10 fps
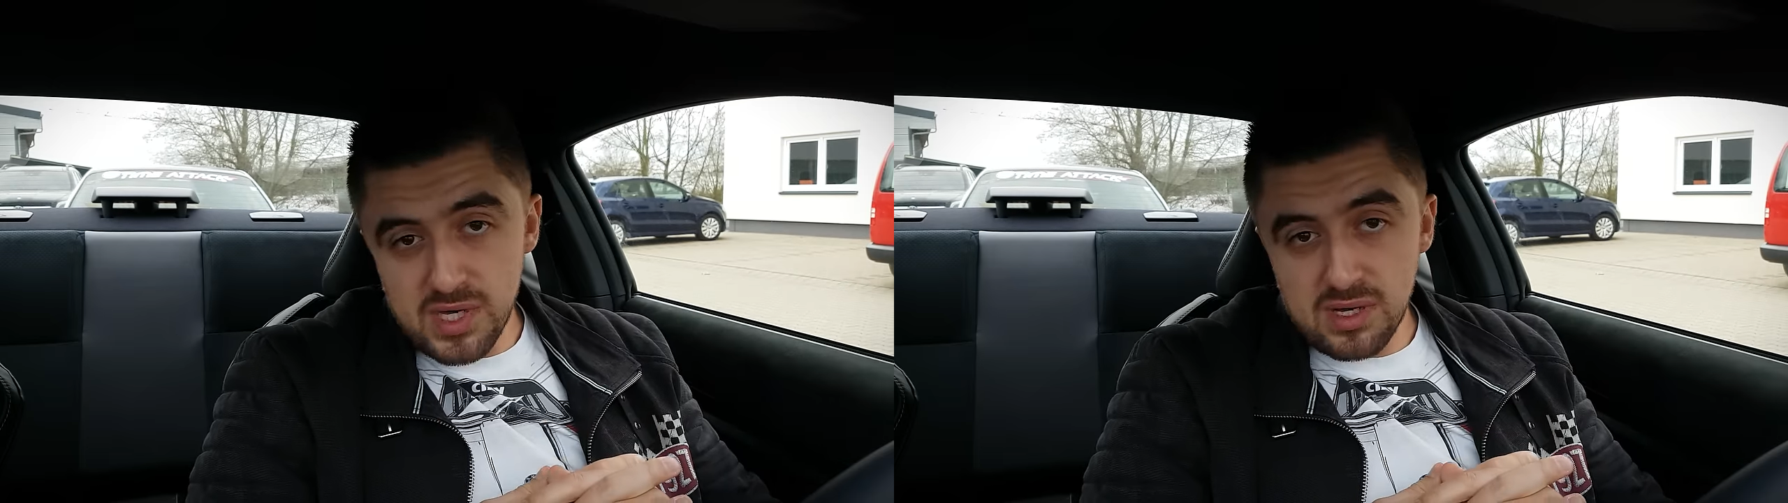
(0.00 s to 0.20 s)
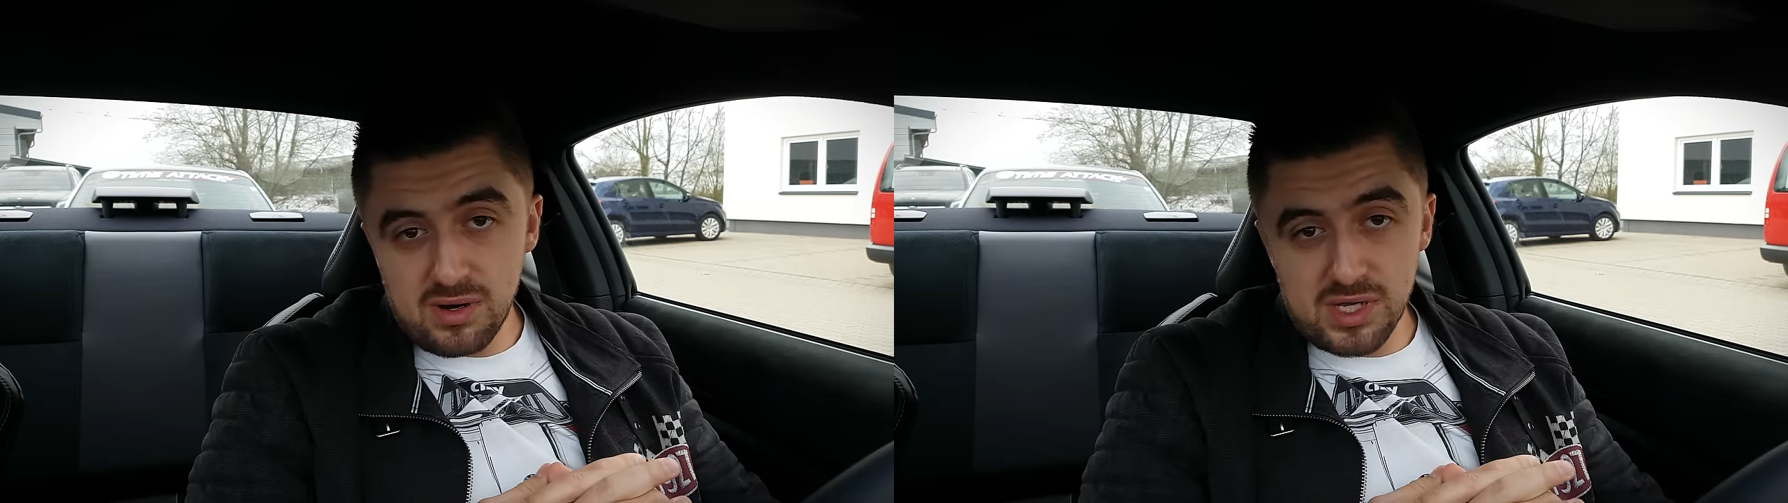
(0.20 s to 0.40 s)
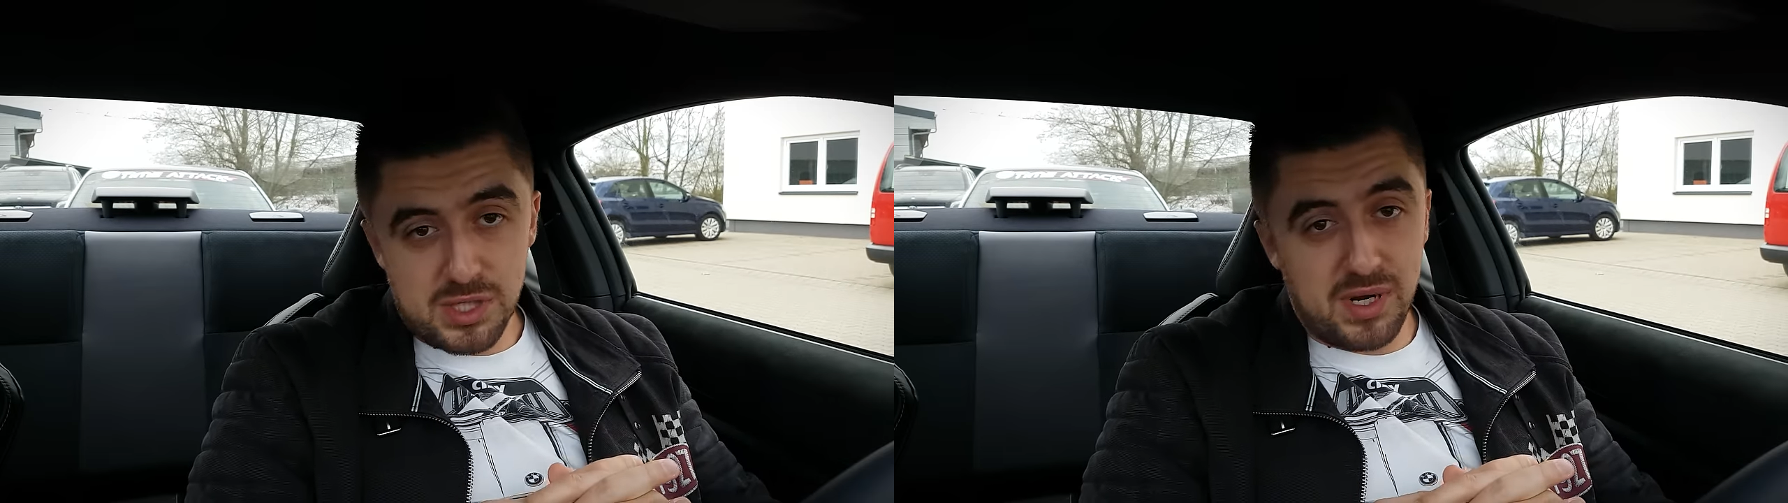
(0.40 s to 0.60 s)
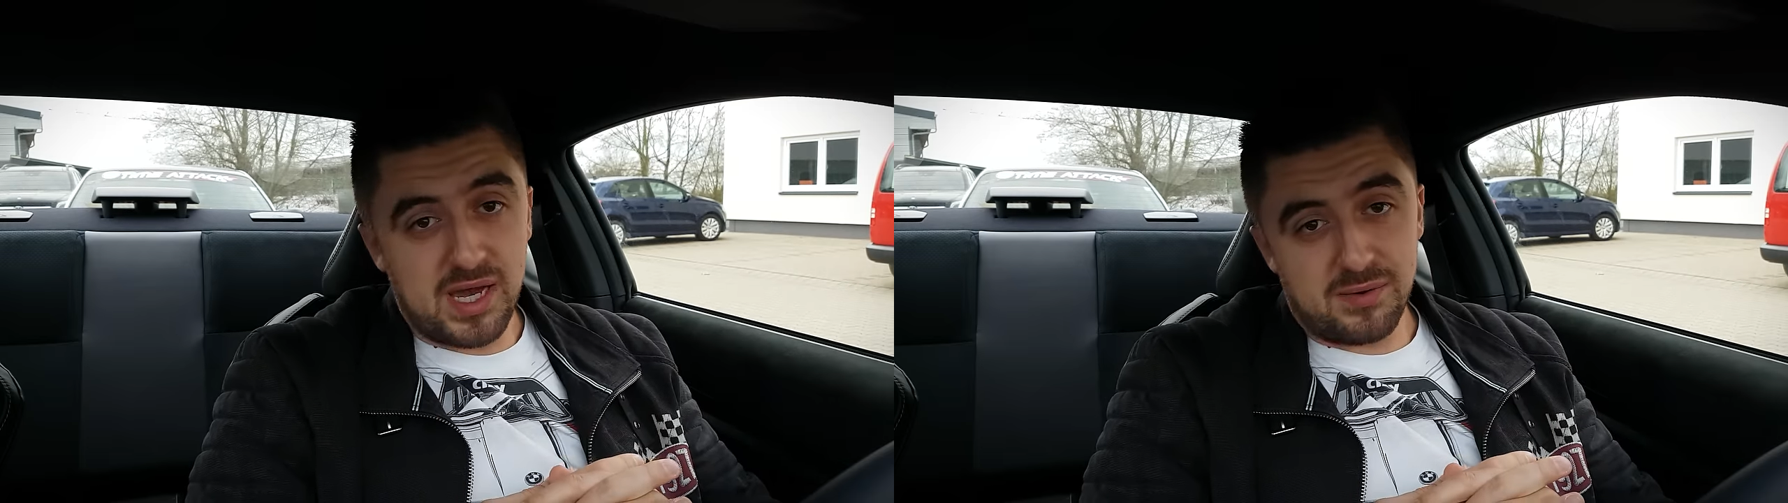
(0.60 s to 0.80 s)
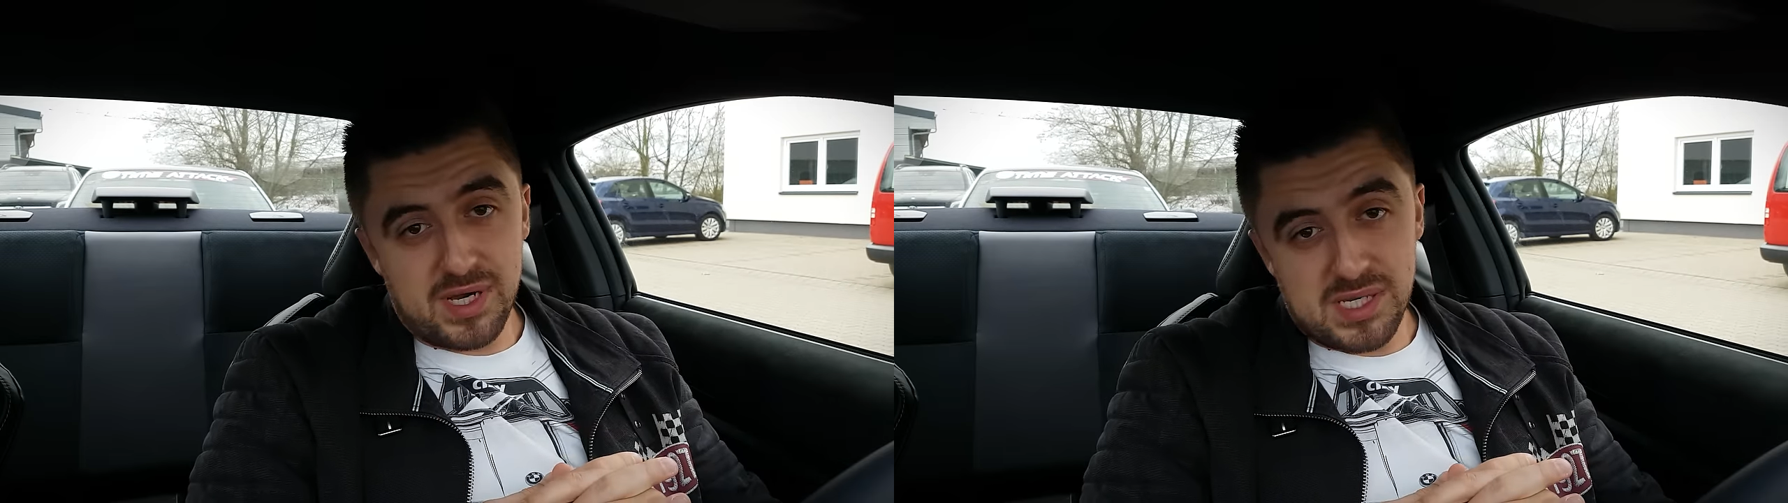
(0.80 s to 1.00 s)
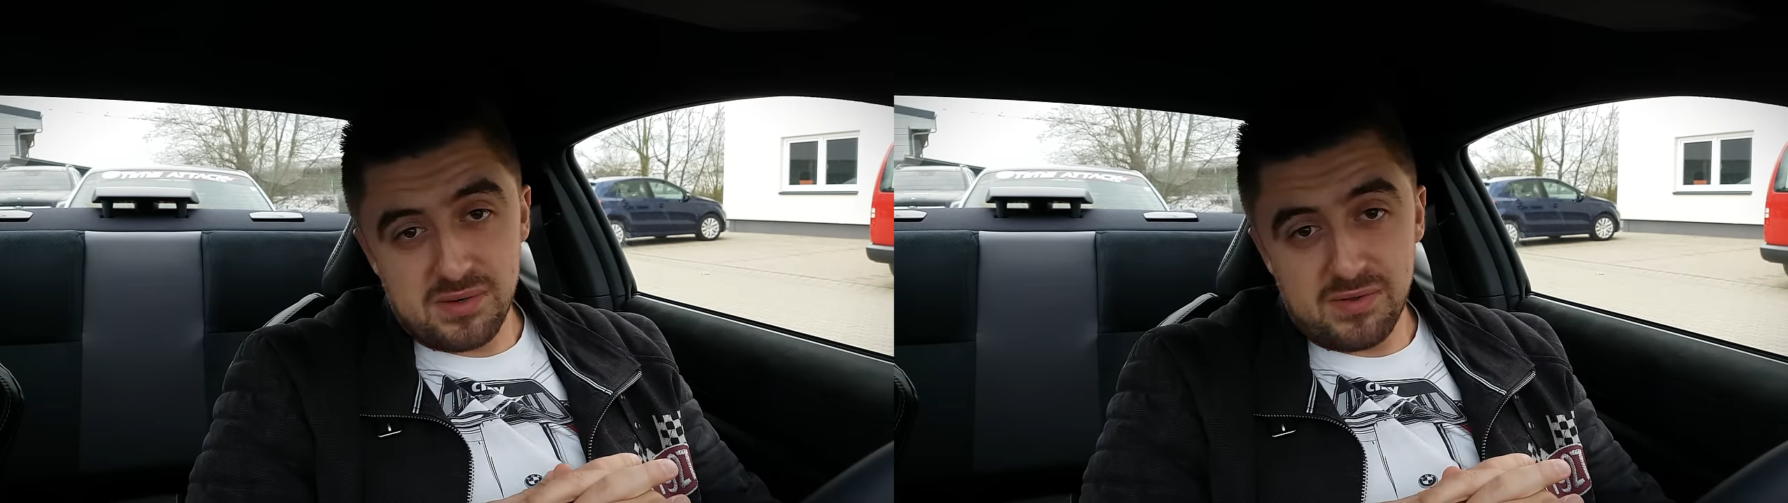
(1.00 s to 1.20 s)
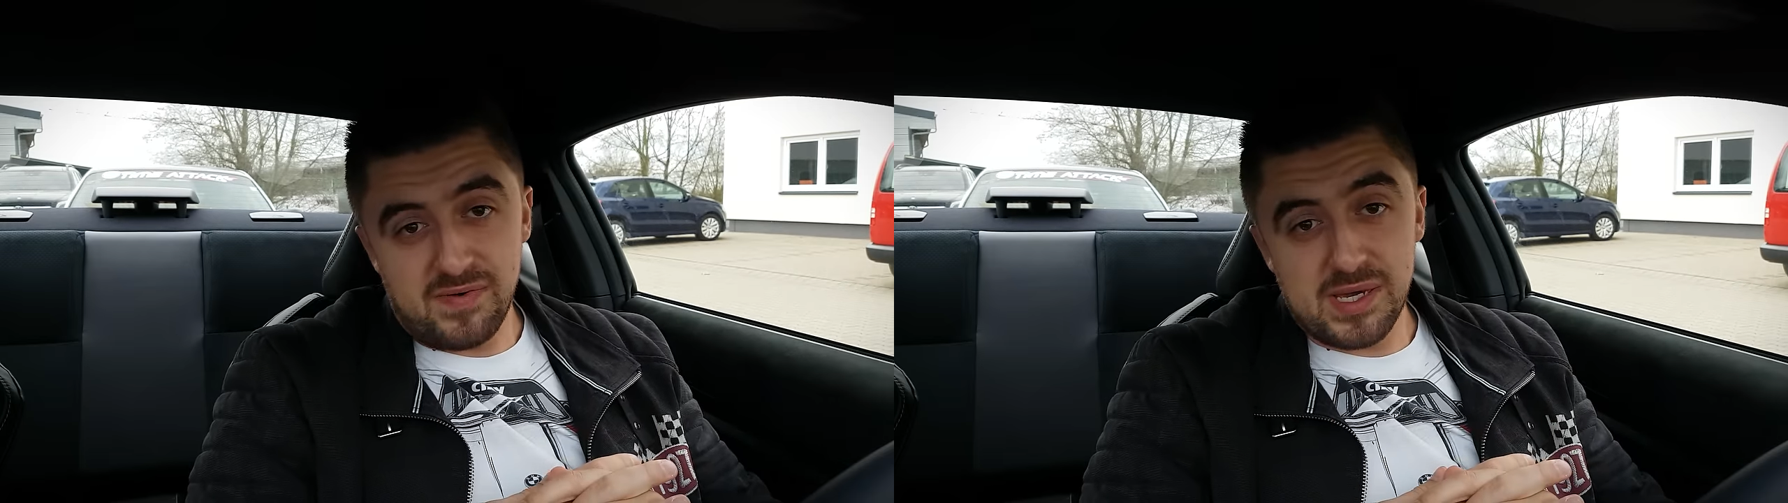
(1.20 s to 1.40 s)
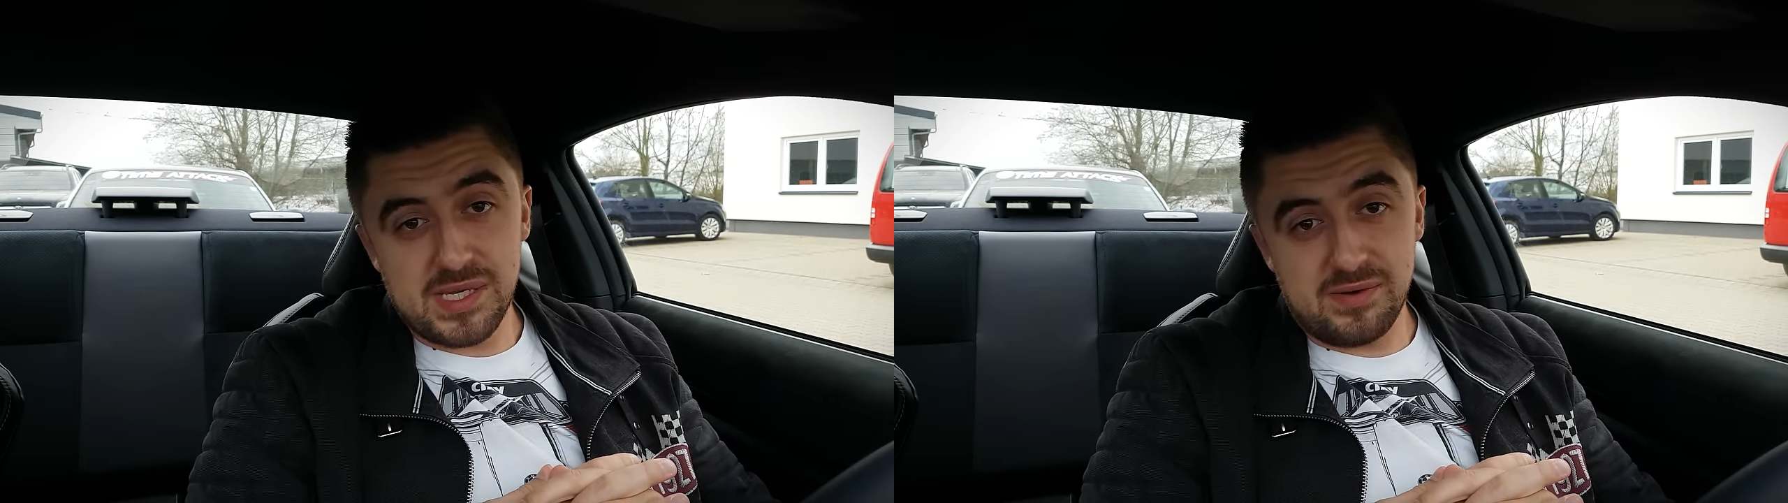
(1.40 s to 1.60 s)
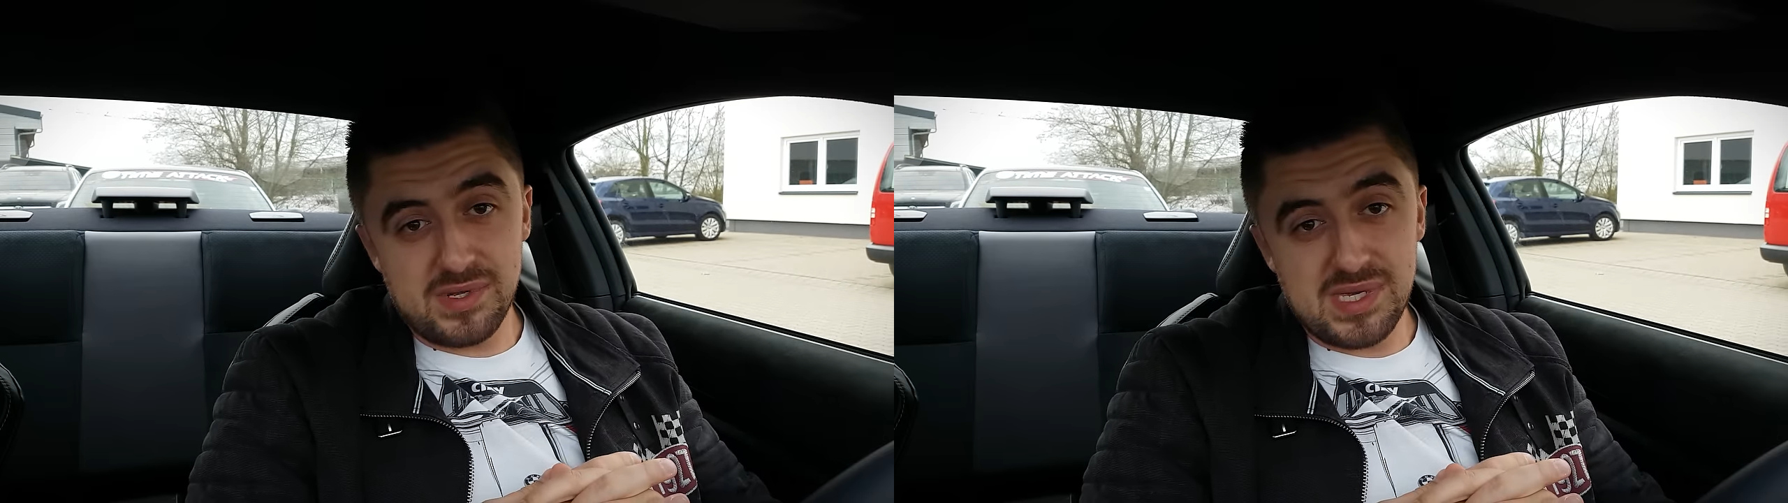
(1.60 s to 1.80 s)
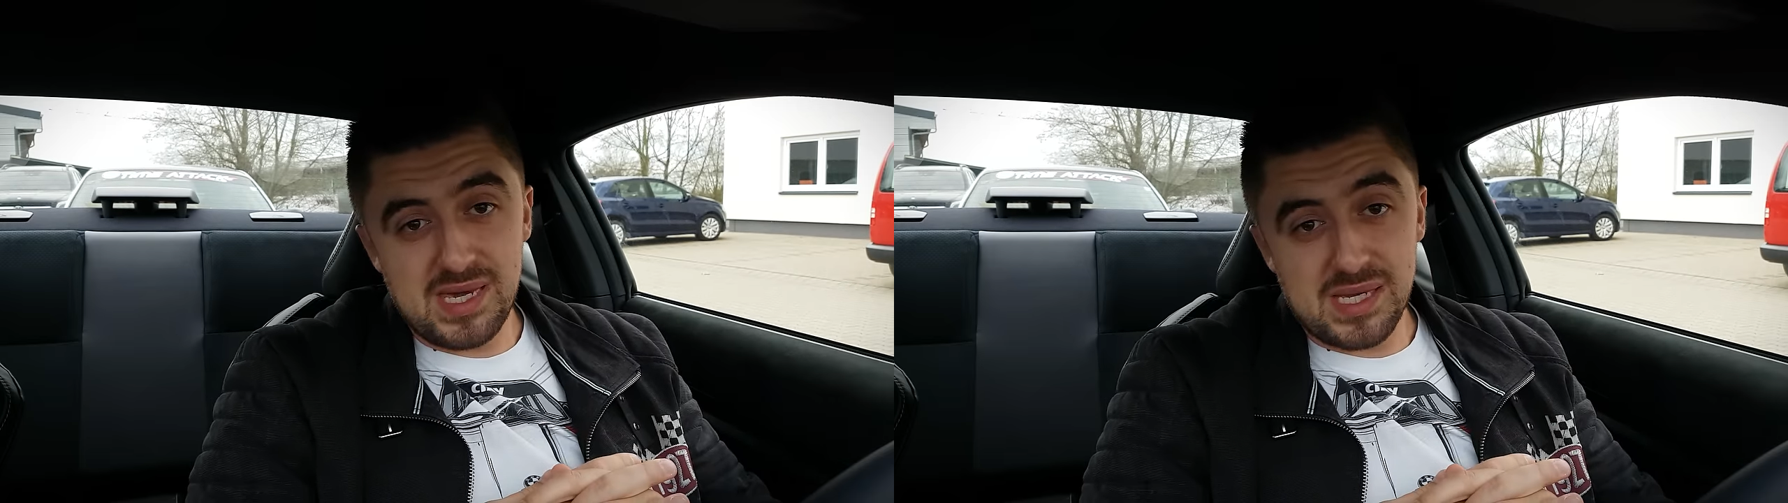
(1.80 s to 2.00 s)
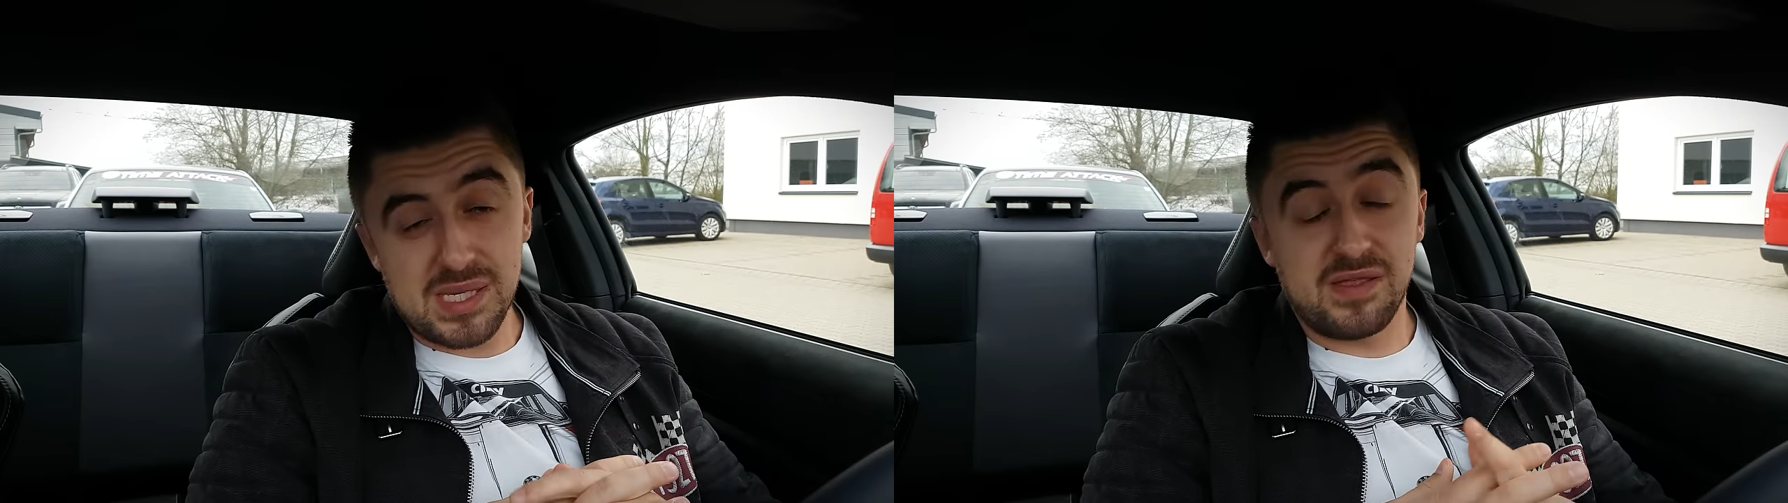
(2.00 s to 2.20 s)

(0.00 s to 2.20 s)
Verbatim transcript: be going drag racing with five seventy S.